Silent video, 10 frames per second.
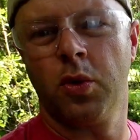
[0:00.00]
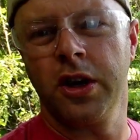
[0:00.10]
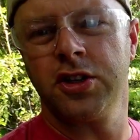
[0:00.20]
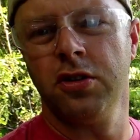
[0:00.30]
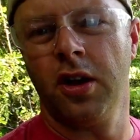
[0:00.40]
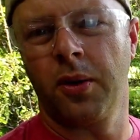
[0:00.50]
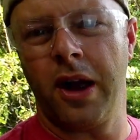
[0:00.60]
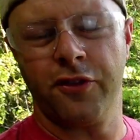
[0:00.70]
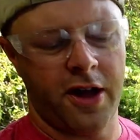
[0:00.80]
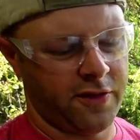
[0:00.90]
22 long
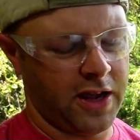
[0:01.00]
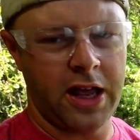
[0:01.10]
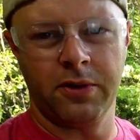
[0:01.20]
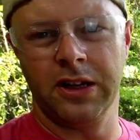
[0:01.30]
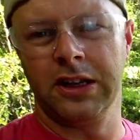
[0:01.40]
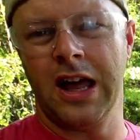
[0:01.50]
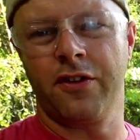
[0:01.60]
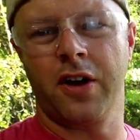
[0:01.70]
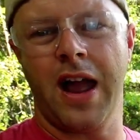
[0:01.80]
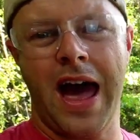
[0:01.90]
rifle out of a Henry
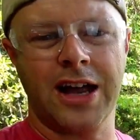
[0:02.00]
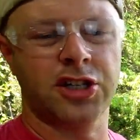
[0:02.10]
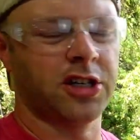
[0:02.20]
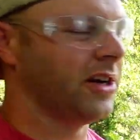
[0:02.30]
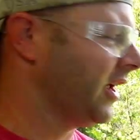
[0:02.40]
lever action.